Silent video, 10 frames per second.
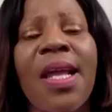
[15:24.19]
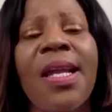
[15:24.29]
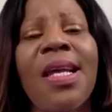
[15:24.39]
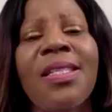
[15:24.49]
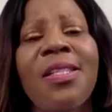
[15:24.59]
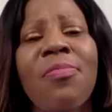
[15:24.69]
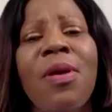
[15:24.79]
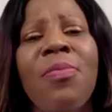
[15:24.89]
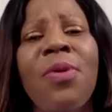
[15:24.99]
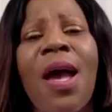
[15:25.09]
And lastly,
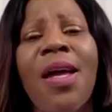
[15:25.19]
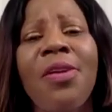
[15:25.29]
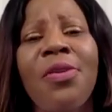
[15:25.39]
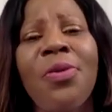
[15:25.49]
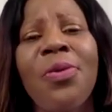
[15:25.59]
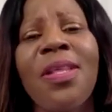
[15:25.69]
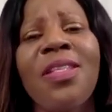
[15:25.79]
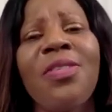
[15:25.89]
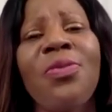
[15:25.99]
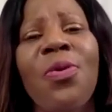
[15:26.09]
ma'am, I know
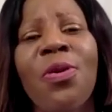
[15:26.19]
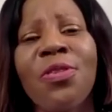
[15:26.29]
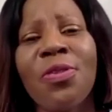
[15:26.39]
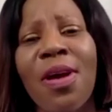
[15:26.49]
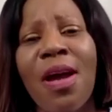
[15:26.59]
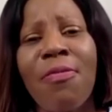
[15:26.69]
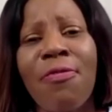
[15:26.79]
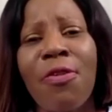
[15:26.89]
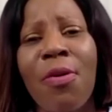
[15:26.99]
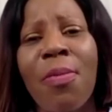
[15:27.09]
that you also
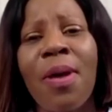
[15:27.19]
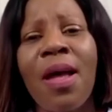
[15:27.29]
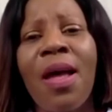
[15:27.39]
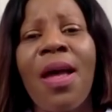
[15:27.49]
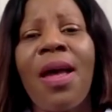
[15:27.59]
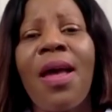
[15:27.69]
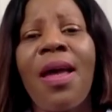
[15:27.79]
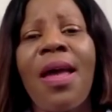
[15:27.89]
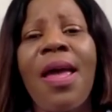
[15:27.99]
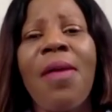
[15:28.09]
come from
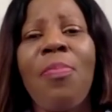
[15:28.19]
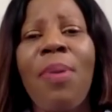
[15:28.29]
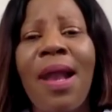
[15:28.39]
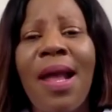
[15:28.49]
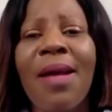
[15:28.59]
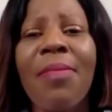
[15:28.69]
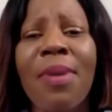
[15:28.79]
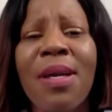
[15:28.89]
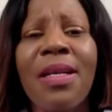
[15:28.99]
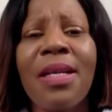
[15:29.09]
uh, a black
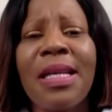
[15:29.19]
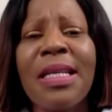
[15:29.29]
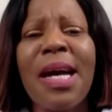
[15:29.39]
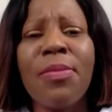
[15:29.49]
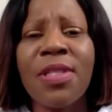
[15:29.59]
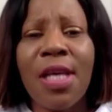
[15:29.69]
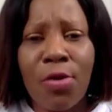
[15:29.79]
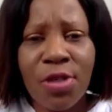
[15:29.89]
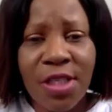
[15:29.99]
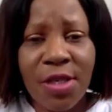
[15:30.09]
middle income
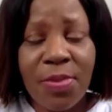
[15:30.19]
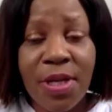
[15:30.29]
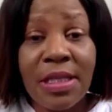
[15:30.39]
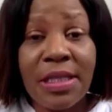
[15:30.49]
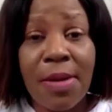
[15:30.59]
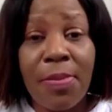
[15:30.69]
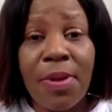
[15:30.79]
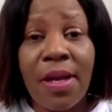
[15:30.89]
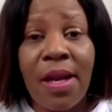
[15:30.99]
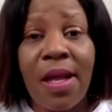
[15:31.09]
township in
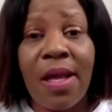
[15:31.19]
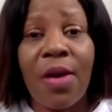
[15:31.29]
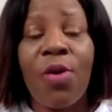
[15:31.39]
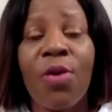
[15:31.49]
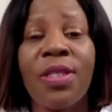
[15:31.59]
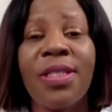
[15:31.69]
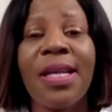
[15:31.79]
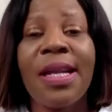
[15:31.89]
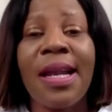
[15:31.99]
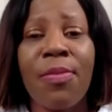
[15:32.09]
Durban uh, called
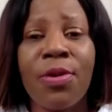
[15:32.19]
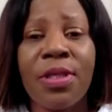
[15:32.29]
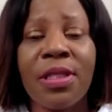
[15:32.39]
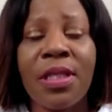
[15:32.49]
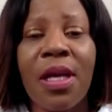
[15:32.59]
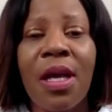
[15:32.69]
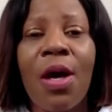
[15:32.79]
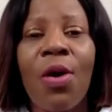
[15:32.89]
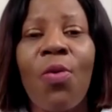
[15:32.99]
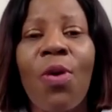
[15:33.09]
Claremont.
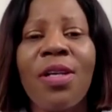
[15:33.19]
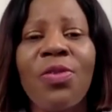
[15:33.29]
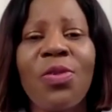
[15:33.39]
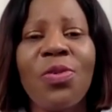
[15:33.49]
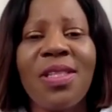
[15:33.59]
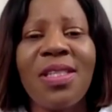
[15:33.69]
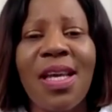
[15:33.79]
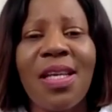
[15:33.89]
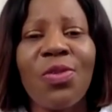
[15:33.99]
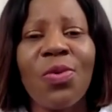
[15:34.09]
What would you
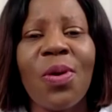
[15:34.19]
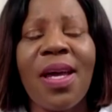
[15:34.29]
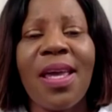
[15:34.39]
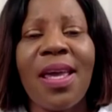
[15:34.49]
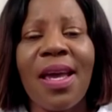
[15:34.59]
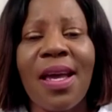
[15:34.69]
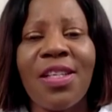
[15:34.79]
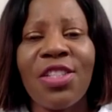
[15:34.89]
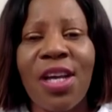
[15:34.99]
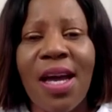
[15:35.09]
say to a
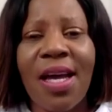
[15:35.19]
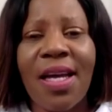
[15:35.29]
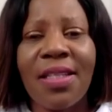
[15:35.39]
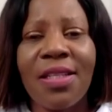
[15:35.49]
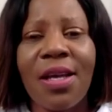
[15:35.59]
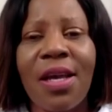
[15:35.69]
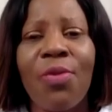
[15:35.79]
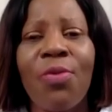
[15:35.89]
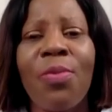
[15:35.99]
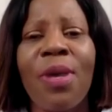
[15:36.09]
girl child uh,
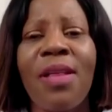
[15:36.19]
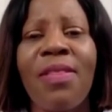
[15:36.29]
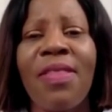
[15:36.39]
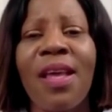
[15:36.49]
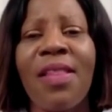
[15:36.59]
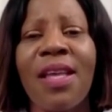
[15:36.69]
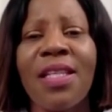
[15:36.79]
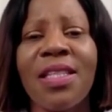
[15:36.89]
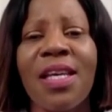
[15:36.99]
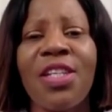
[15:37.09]
who may think
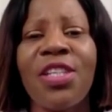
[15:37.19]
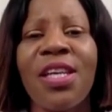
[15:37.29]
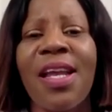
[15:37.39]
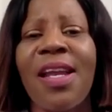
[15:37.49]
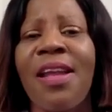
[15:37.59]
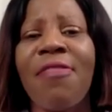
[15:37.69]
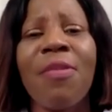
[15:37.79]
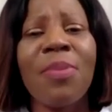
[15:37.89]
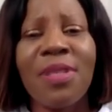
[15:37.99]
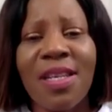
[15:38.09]
that uh, she can
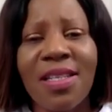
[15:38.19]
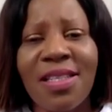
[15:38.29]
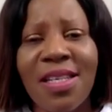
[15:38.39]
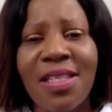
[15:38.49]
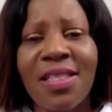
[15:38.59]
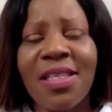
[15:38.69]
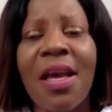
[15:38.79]
never be destined